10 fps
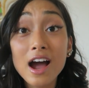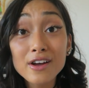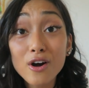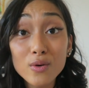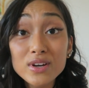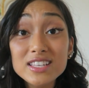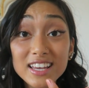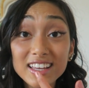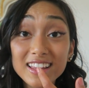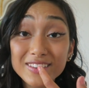I always
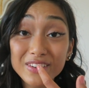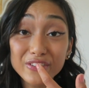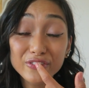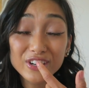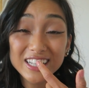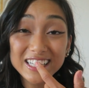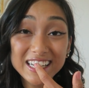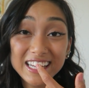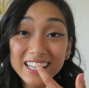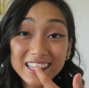hit like my front
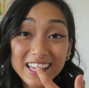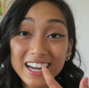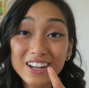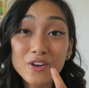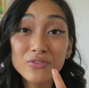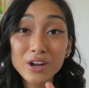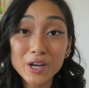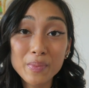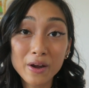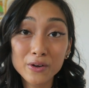teeth and I got
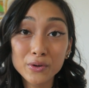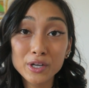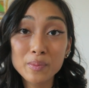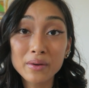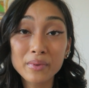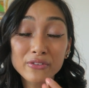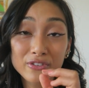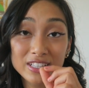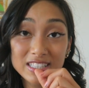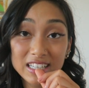very paranoid about my
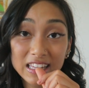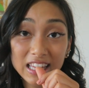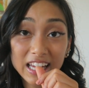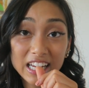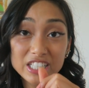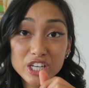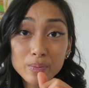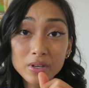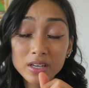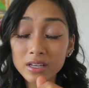front teeth like
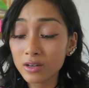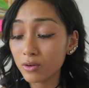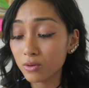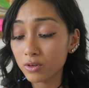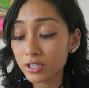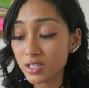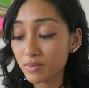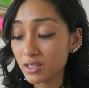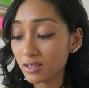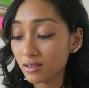chipping or
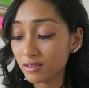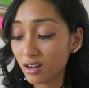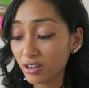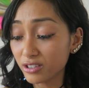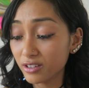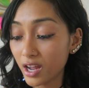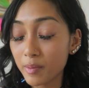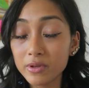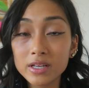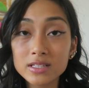something not good
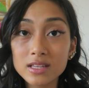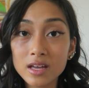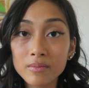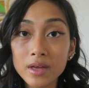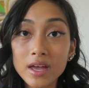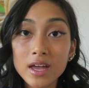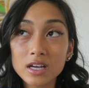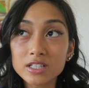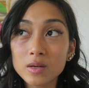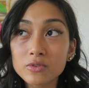happening to them.
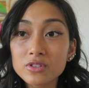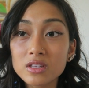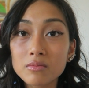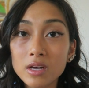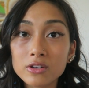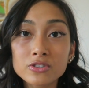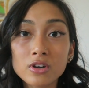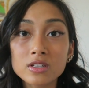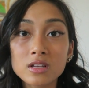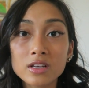I stopped using the metal
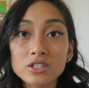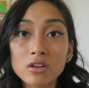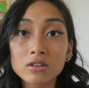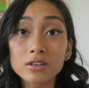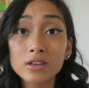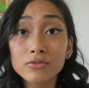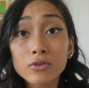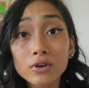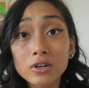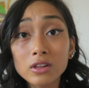straws and I started looking
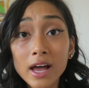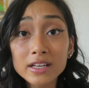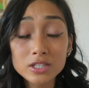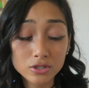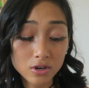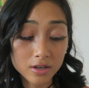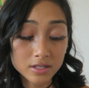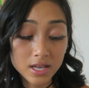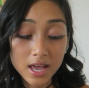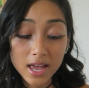for glass
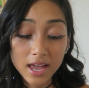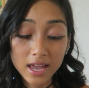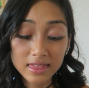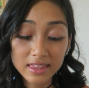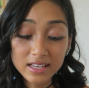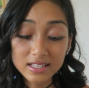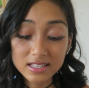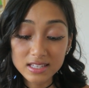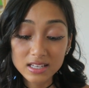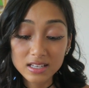straws. And
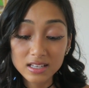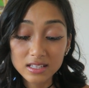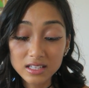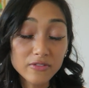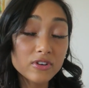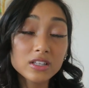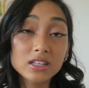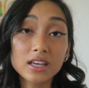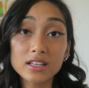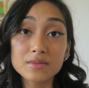this
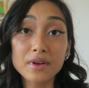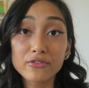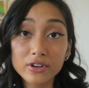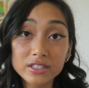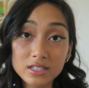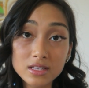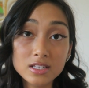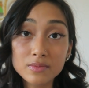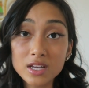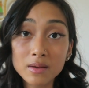definitely hits my front teeth
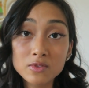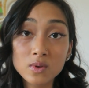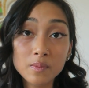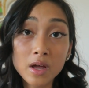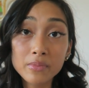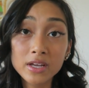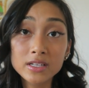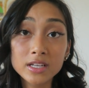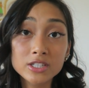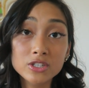sometimes when I'm not paying
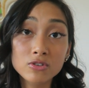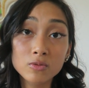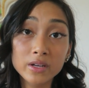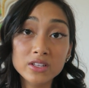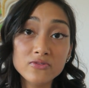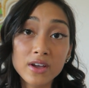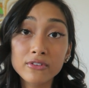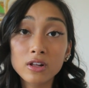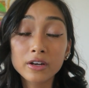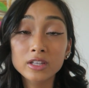attention or when it's five
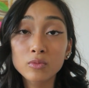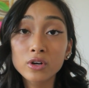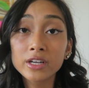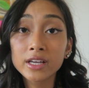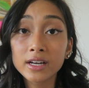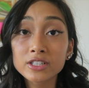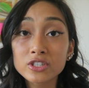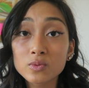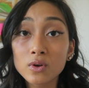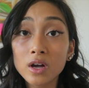o'clock in the morning and I
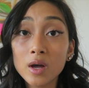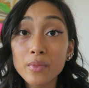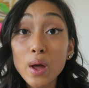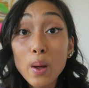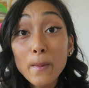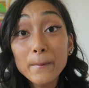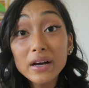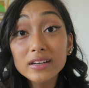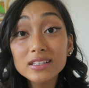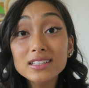just woke up,
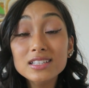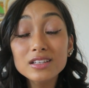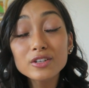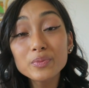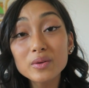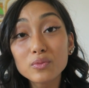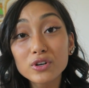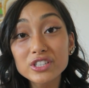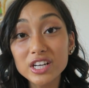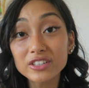but it's a little bit
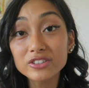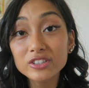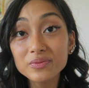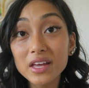more gentle.